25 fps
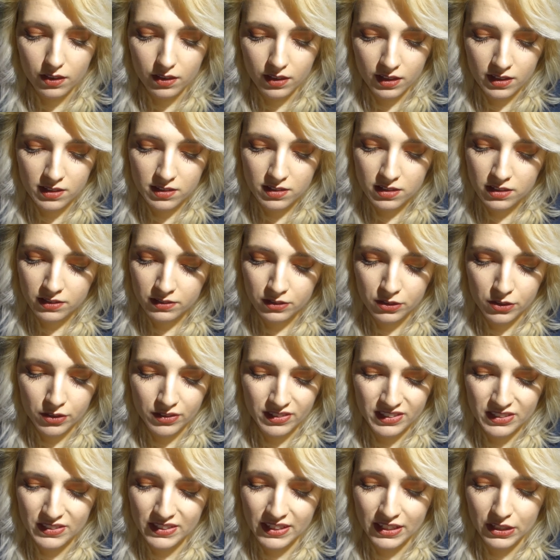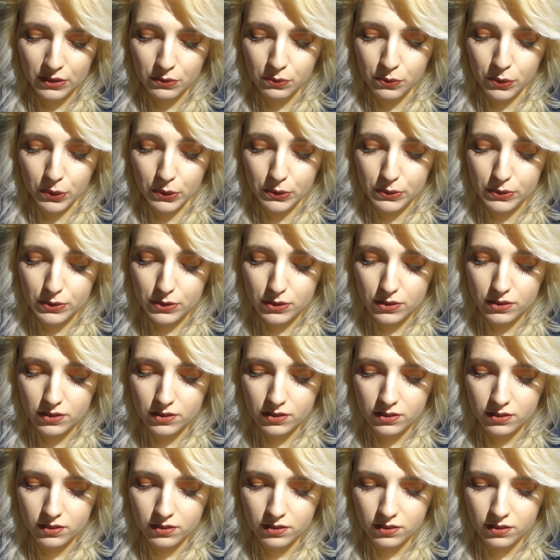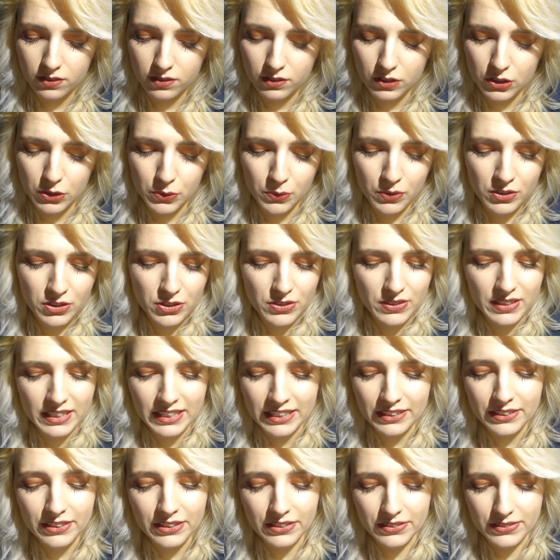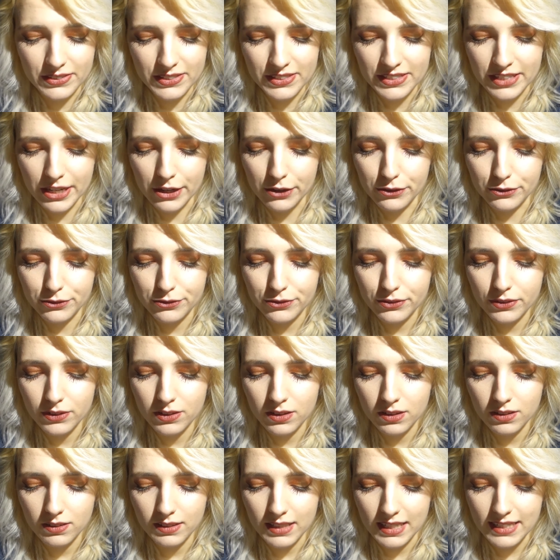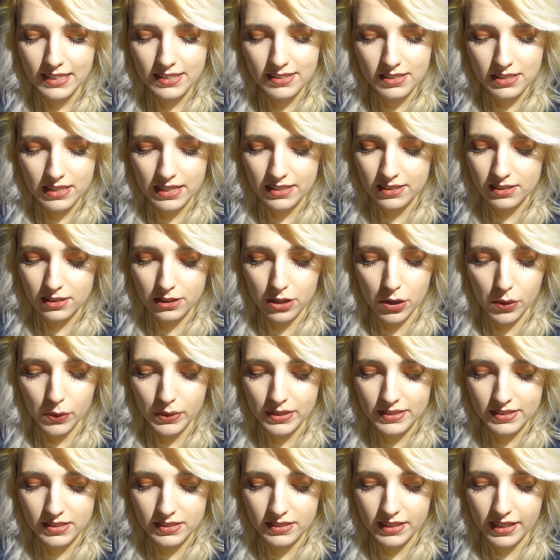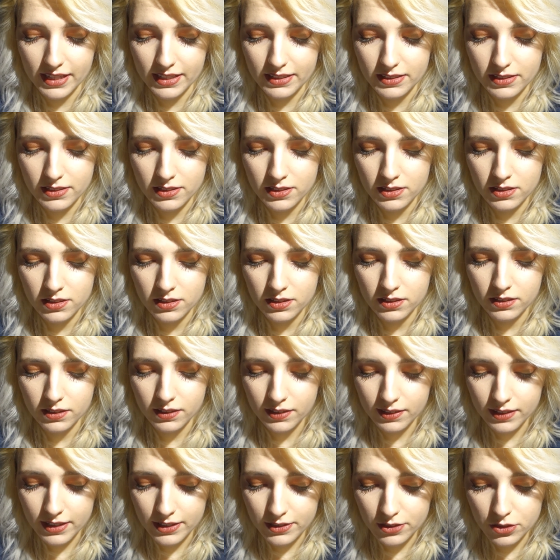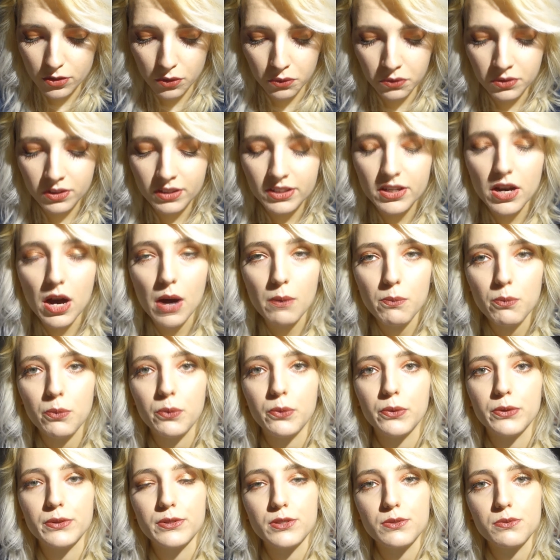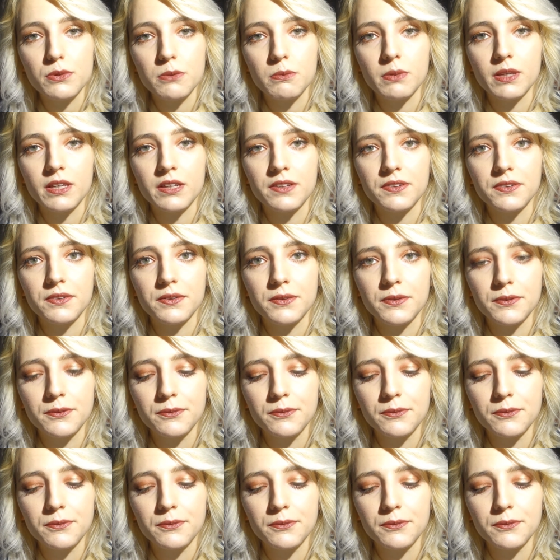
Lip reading: Things aren't going to get worse. You want to kill yourself. That is as low as it gets. There's only upwards from here.